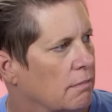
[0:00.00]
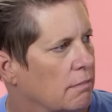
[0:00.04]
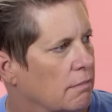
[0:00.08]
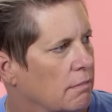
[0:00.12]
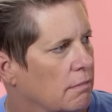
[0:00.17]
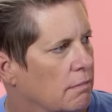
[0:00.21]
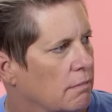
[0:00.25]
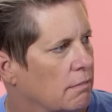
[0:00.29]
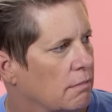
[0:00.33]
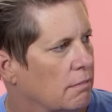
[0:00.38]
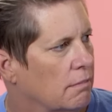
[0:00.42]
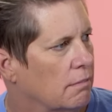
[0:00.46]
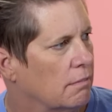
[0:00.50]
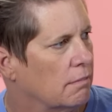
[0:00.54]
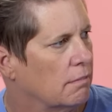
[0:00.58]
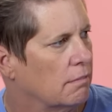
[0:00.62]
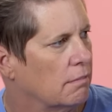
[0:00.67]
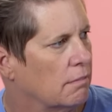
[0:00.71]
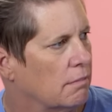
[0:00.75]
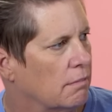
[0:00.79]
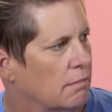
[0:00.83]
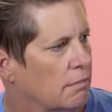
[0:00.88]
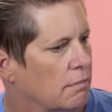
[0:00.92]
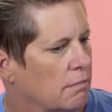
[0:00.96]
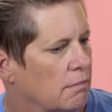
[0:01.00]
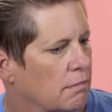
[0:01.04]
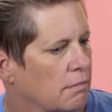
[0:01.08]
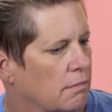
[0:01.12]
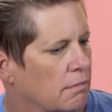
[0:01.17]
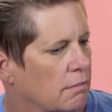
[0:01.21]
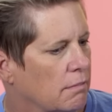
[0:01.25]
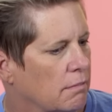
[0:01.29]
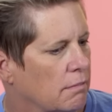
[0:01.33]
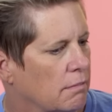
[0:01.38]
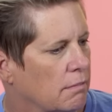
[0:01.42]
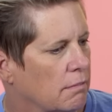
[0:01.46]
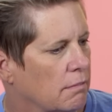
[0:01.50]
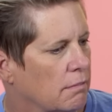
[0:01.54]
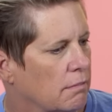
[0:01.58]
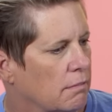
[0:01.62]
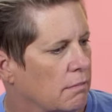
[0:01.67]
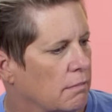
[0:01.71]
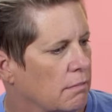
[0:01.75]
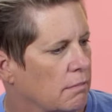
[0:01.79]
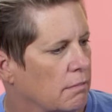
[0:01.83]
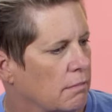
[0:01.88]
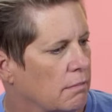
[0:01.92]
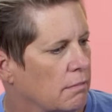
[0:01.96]

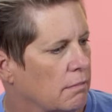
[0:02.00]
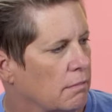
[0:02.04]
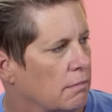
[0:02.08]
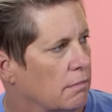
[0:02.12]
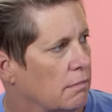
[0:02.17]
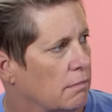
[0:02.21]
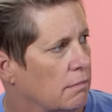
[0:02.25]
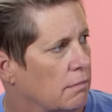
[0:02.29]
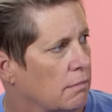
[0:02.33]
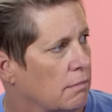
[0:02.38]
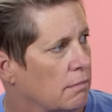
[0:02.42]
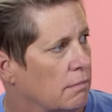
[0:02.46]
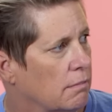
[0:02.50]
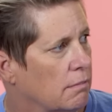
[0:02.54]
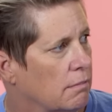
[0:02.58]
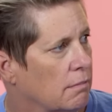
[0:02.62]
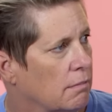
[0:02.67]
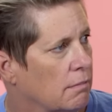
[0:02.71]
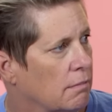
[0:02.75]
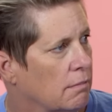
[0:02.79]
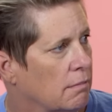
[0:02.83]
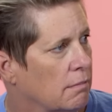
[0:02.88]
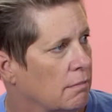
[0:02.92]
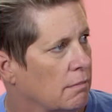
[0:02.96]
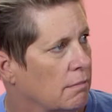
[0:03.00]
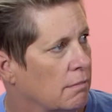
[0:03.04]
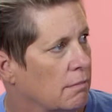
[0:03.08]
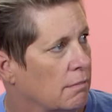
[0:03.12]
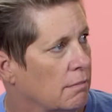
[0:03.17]
This person isn't speaking.